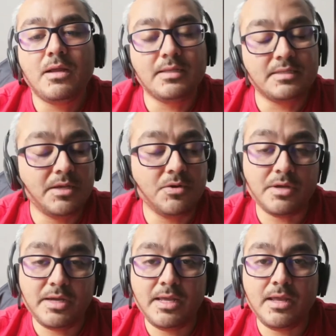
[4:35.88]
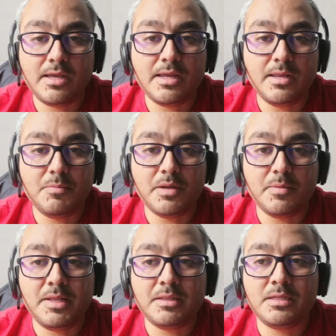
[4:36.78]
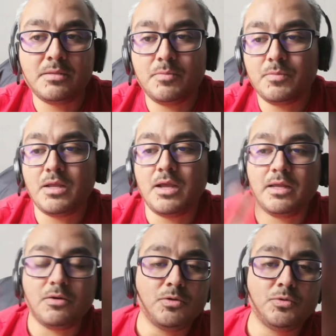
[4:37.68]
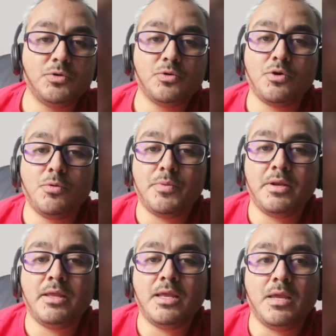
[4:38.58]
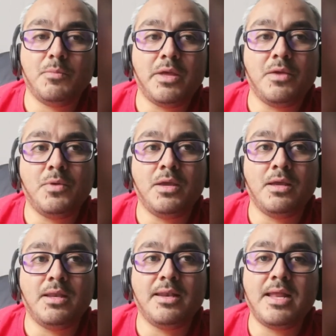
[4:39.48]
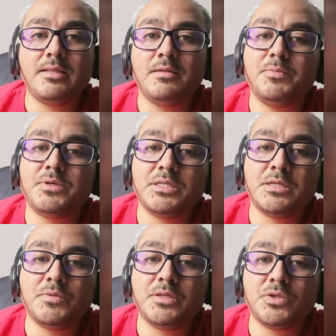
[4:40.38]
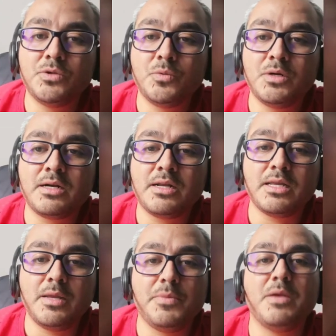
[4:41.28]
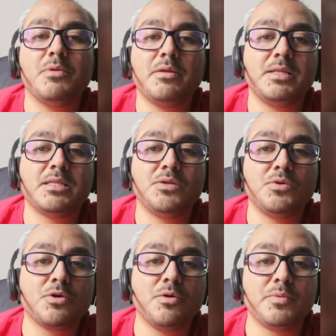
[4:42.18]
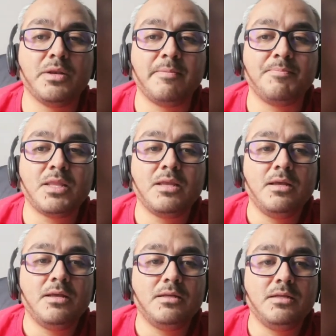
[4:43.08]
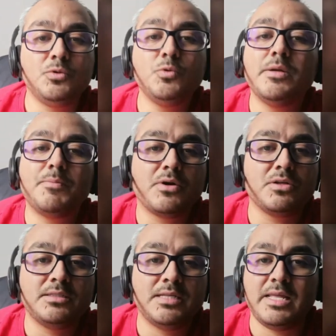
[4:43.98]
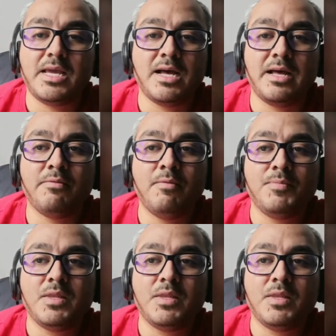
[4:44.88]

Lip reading: I say, okay, I can implement it. I go to your company, and maybe 90% of the software can be implemented in your company. Do the process that they have.